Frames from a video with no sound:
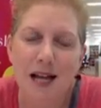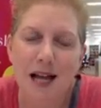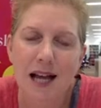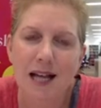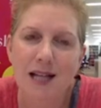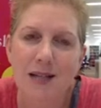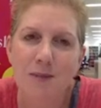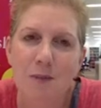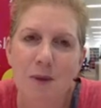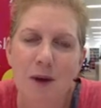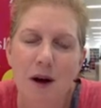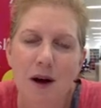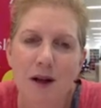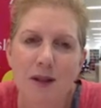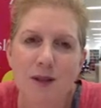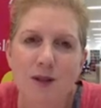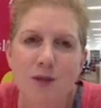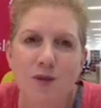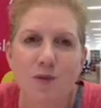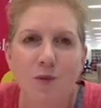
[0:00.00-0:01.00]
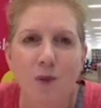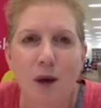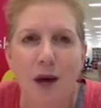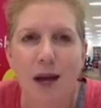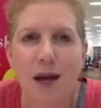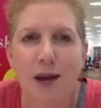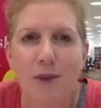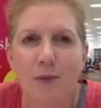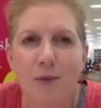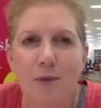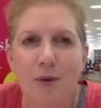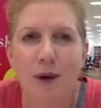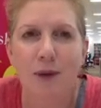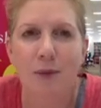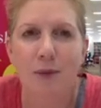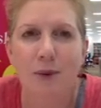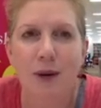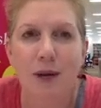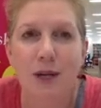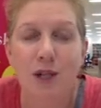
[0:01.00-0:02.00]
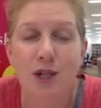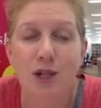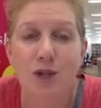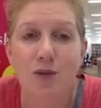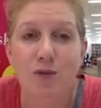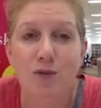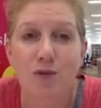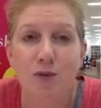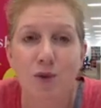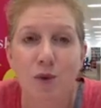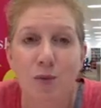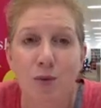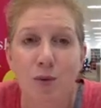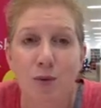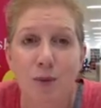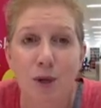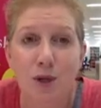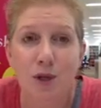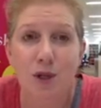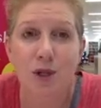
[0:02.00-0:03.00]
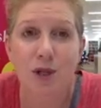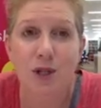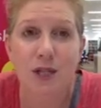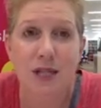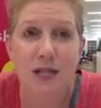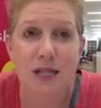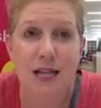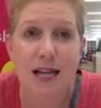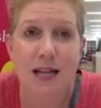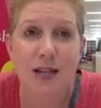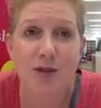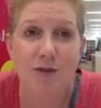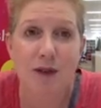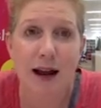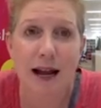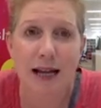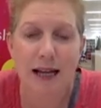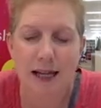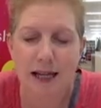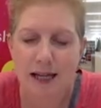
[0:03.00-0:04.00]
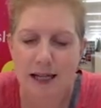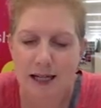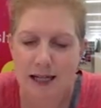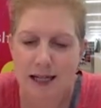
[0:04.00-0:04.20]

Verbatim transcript: as part of my preparation for promotion to the next rank.